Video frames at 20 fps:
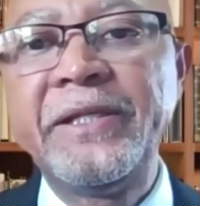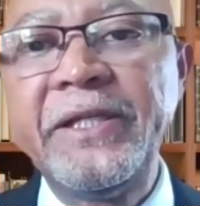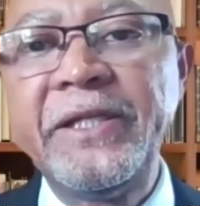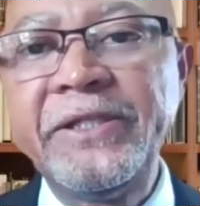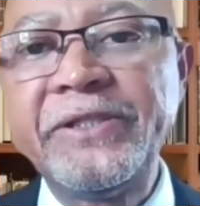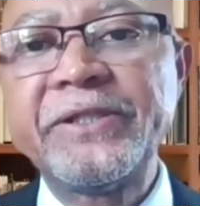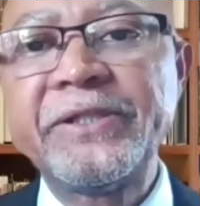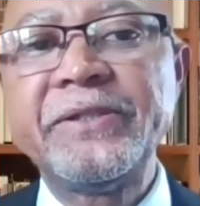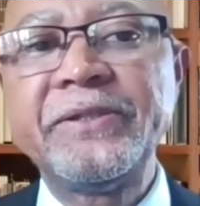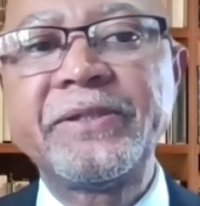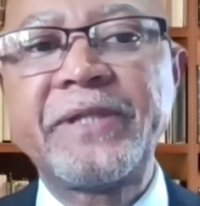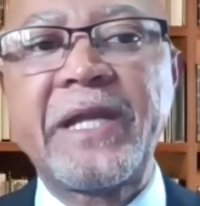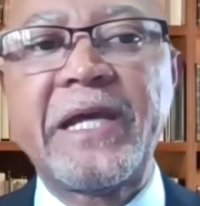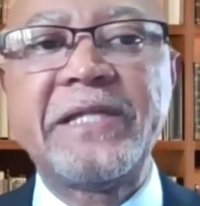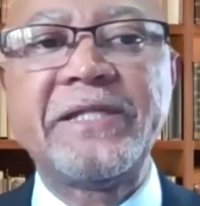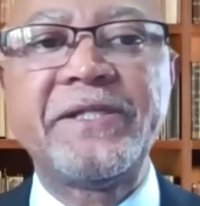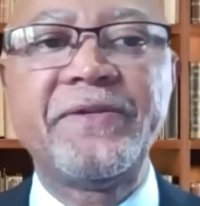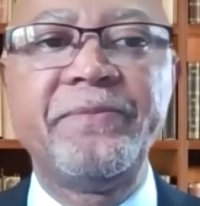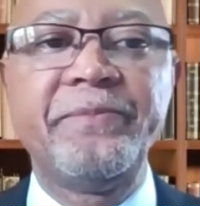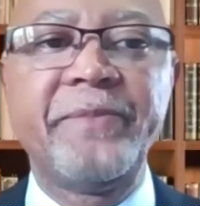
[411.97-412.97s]
The digital
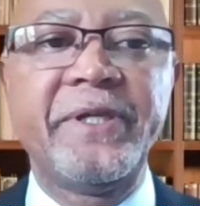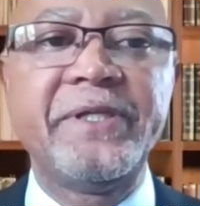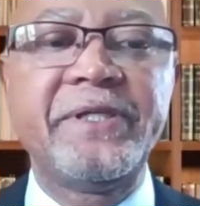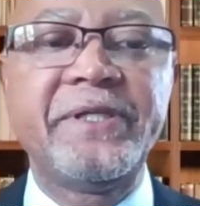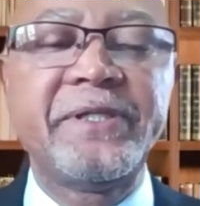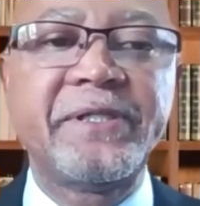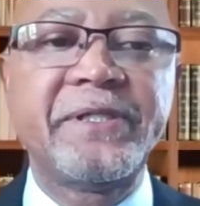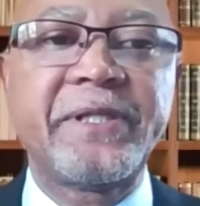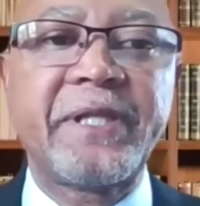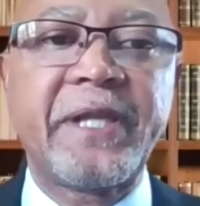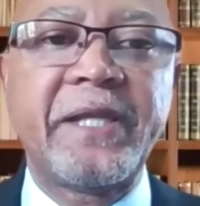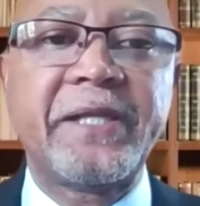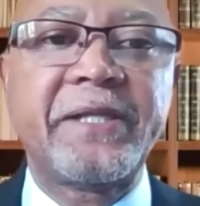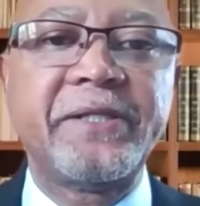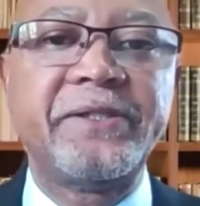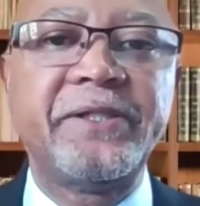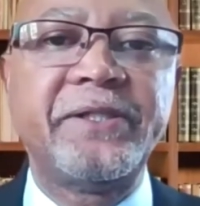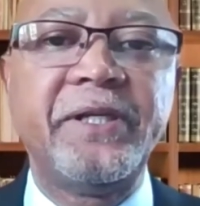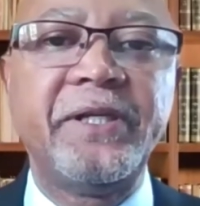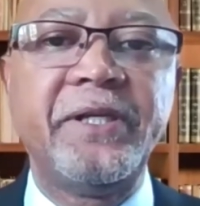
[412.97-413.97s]
transformation
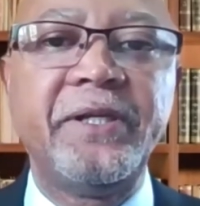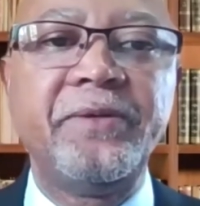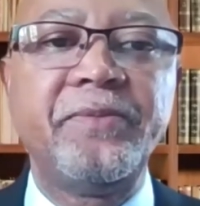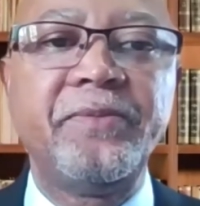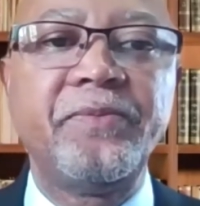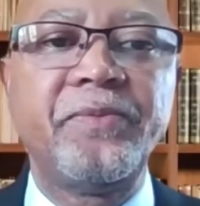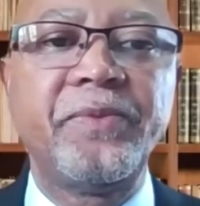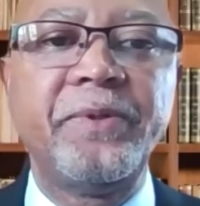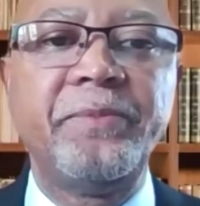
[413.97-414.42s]
strategy,